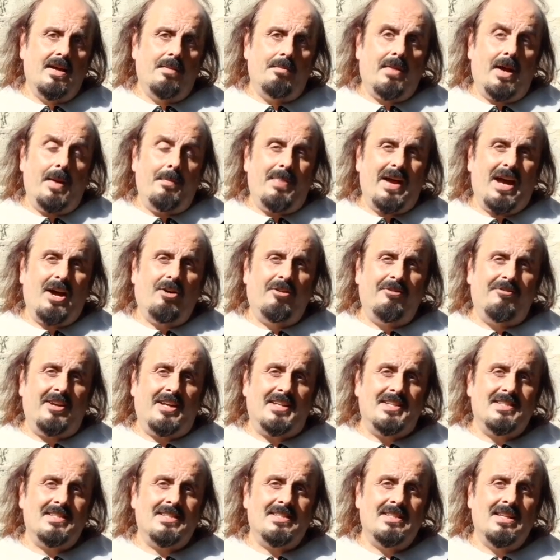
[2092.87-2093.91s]
my
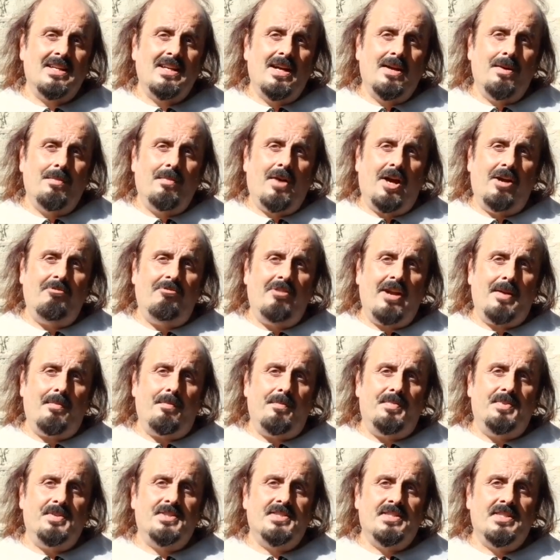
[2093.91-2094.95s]
pelvis, my
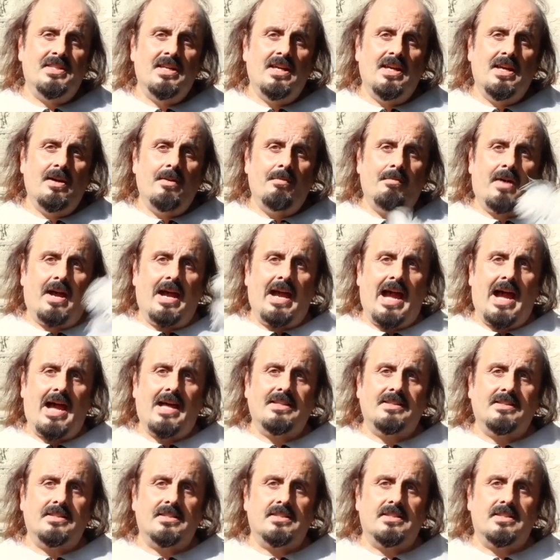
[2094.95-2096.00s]
ribs, my
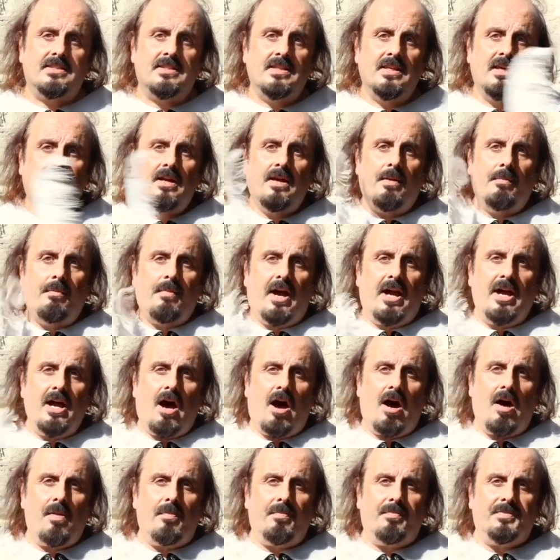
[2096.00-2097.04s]
hands, my
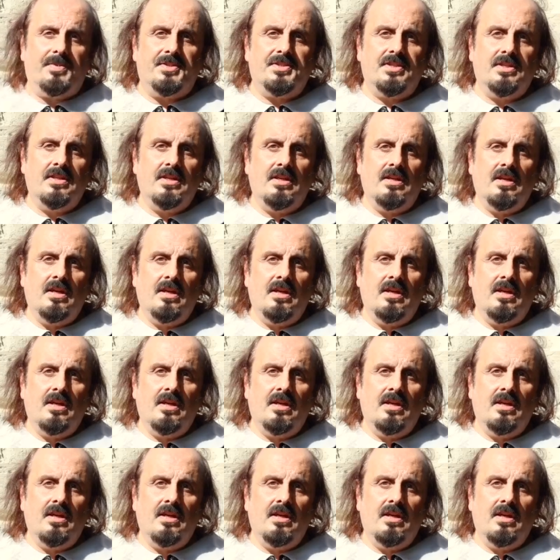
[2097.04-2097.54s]
arms.